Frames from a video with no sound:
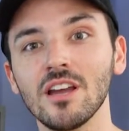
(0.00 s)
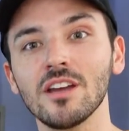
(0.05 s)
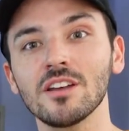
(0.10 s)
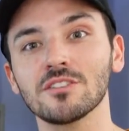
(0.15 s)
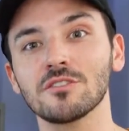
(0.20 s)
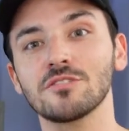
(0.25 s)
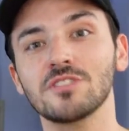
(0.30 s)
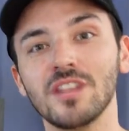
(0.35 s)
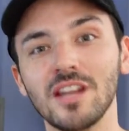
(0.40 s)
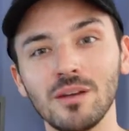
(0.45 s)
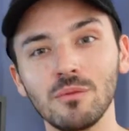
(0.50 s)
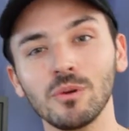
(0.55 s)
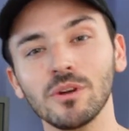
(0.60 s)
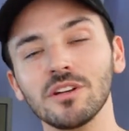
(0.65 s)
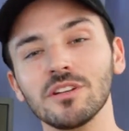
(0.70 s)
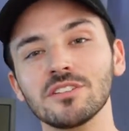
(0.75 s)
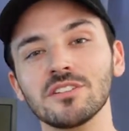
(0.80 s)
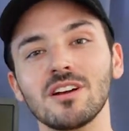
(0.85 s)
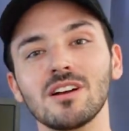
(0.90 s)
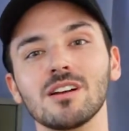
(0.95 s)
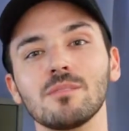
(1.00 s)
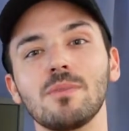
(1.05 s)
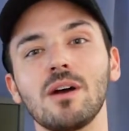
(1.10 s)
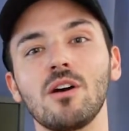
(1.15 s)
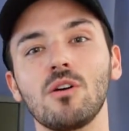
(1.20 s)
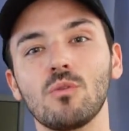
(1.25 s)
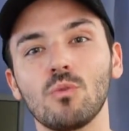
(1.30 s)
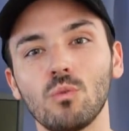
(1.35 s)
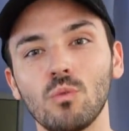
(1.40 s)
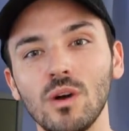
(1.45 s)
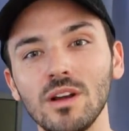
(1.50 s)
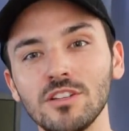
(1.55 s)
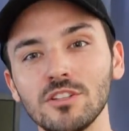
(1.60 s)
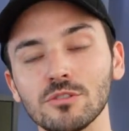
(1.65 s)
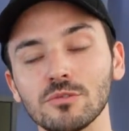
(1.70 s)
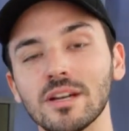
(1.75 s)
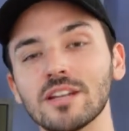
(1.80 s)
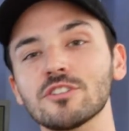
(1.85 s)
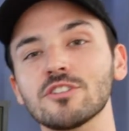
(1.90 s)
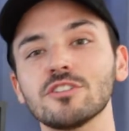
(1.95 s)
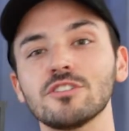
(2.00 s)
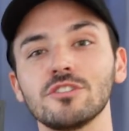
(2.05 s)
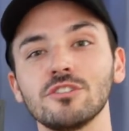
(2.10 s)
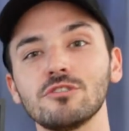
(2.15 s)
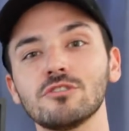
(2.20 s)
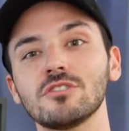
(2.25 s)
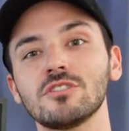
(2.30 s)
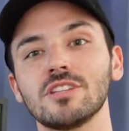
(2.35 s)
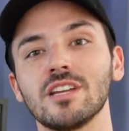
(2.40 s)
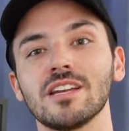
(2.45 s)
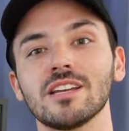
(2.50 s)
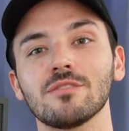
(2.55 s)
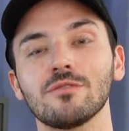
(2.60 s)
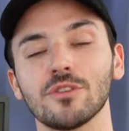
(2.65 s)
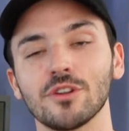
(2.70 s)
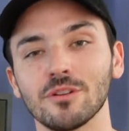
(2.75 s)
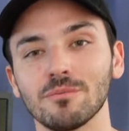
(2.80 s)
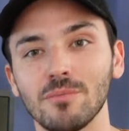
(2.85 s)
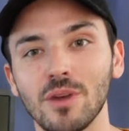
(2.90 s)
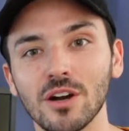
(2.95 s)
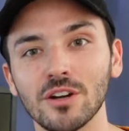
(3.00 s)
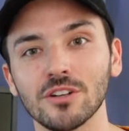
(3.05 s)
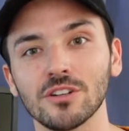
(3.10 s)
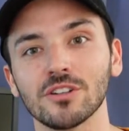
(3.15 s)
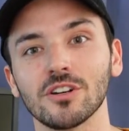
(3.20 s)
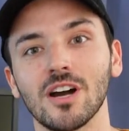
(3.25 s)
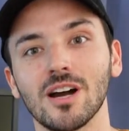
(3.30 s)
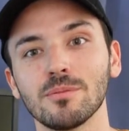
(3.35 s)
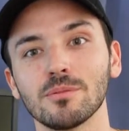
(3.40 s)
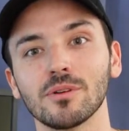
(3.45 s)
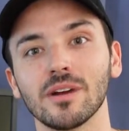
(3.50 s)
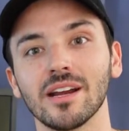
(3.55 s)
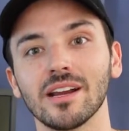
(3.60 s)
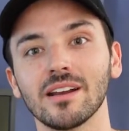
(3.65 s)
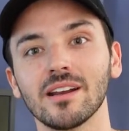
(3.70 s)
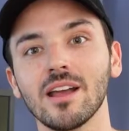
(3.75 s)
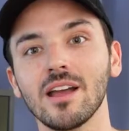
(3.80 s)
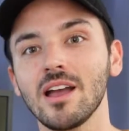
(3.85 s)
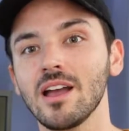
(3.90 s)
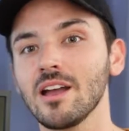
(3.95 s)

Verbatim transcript: So today we're gonna talk about what direction you should take for your monitor upgrade,